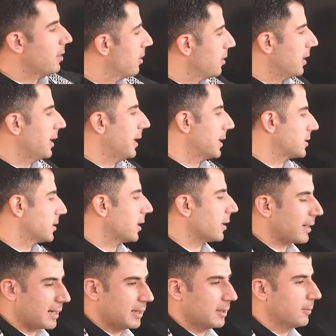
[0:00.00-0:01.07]
the letter
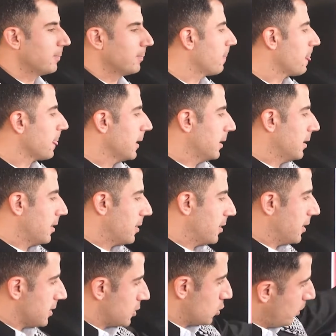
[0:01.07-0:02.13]
re.
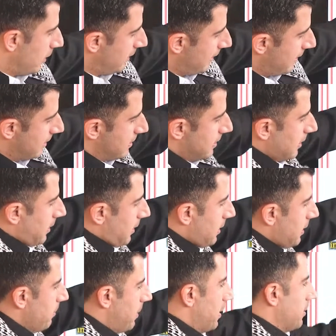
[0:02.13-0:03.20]
This one is a
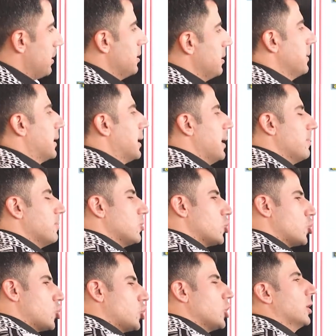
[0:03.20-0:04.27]
re, but it becomes
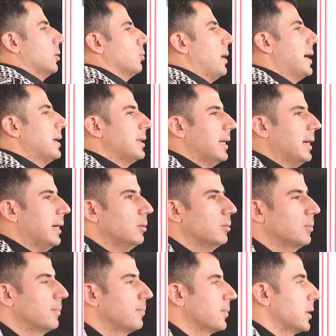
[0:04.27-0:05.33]
j right now.
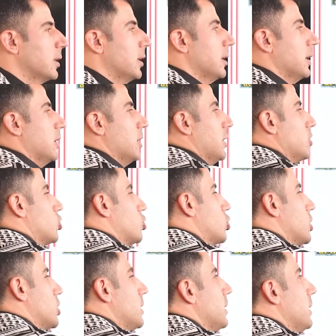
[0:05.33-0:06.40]

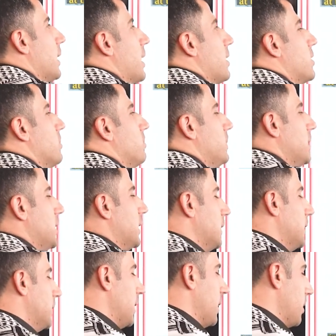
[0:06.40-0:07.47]
J at the
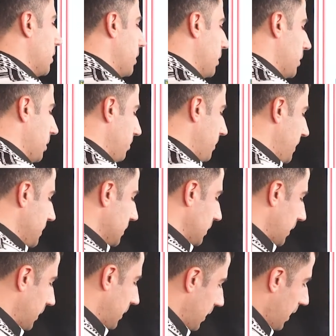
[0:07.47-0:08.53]
beginning and in the
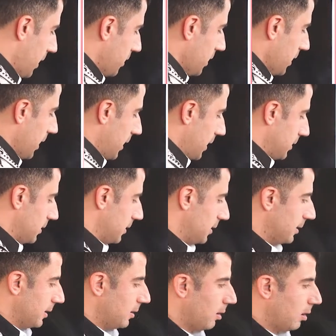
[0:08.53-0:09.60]
middle and at the end
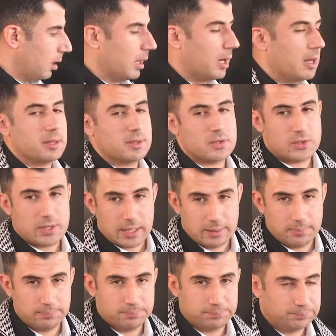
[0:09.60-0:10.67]
are the
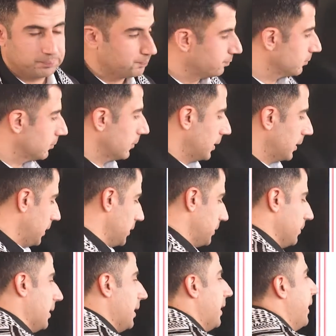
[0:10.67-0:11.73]
same. Good.